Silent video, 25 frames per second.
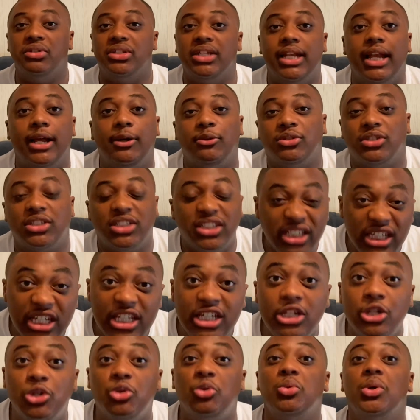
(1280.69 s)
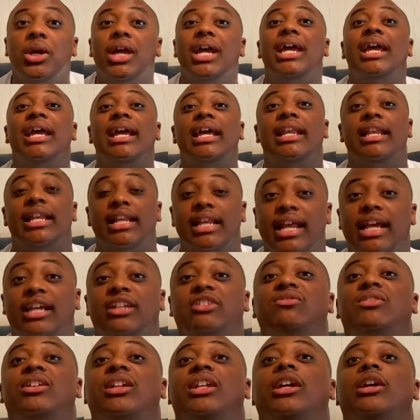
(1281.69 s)
And I'll see you in the next
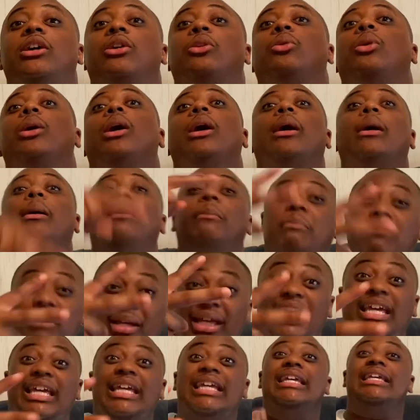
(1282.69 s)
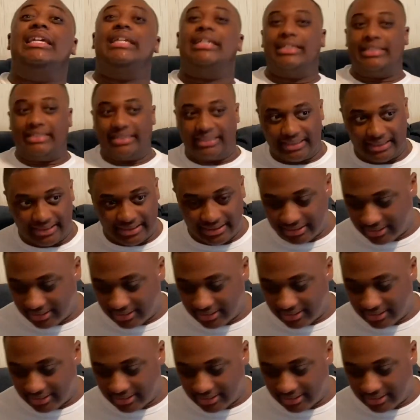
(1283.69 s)
video. Peace.